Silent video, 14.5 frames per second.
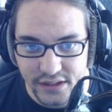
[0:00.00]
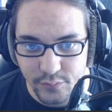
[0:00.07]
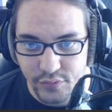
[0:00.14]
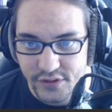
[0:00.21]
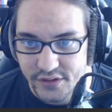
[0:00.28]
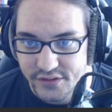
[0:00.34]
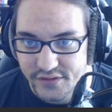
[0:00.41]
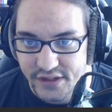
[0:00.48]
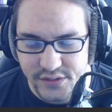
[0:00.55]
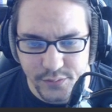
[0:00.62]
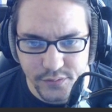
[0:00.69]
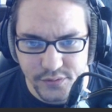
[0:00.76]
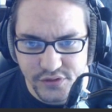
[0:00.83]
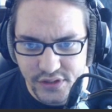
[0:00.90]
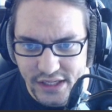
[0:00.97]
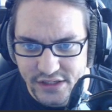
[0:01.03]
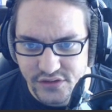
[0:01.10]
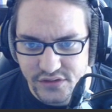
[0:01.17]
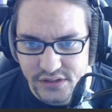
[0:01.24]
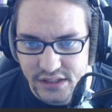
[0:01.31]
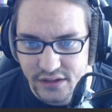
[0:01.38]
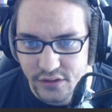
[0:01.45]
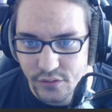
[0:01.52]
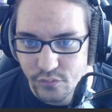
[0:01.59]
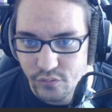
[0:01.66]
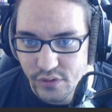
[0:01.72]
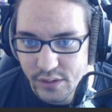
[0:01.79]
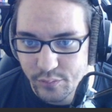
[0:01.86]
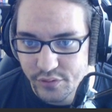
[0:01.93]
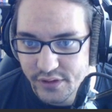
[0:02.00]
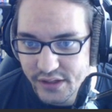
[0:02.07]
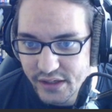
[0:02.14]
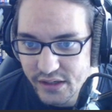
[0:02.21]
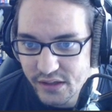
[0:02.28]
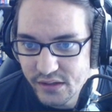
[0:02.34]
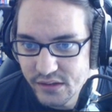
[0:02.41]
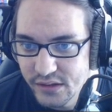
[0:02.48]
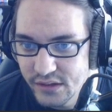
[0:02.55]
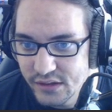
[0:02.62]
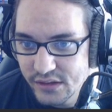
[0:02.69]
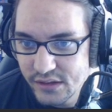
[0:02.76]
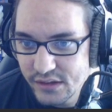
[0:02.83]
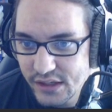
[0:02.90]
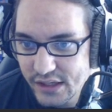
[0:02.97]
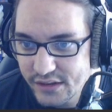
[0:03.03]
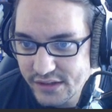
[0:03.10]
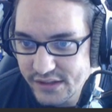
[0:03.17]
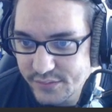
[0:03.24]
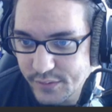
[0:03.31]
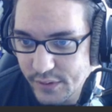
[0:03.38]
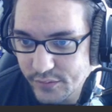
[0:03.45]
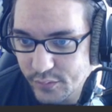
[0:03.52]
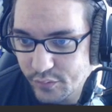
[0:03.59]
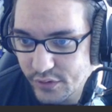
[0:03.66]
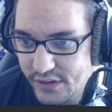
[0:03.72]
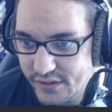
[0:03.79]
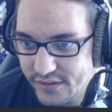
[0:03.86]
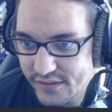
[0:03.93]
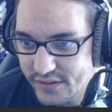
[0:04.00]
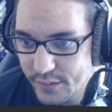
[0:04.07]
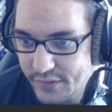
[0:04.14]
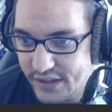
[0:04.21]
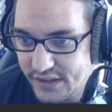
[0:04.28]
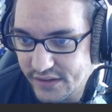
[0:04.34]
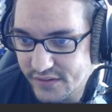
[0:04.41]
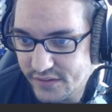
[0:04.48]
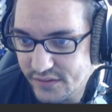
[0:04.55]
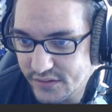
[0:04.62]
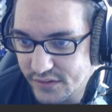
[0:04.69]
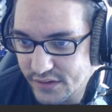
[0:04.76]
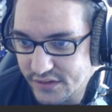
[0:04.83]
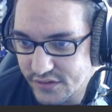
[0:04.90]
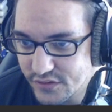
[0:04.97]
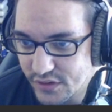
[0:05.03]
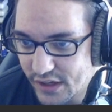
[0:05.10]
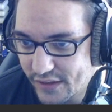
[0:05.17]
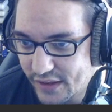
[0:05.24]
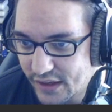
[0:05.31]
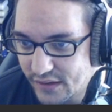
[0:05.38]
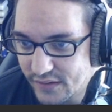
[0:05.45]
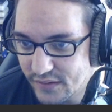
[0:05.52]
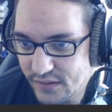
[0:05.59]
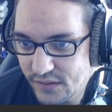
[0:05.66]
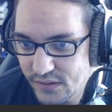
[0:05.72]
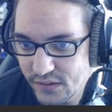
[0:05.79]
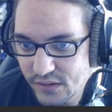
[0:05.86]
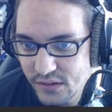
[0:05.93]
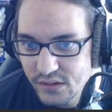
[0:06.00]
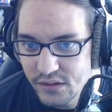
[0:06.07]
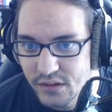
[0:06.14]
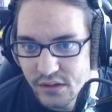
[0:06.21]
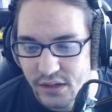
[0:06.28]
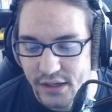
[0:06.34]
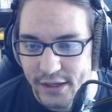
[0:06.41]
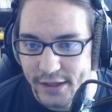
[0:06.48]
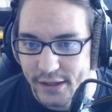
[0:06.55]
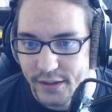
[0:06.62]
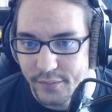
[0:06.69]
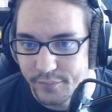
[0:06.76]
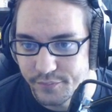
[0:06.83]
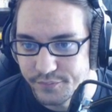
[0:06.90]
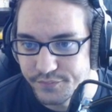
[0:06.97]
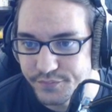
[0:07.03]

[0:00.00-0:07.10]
to print those values. But we should actually, in the replayer, at least be able to print some of these. So let's try that. Let's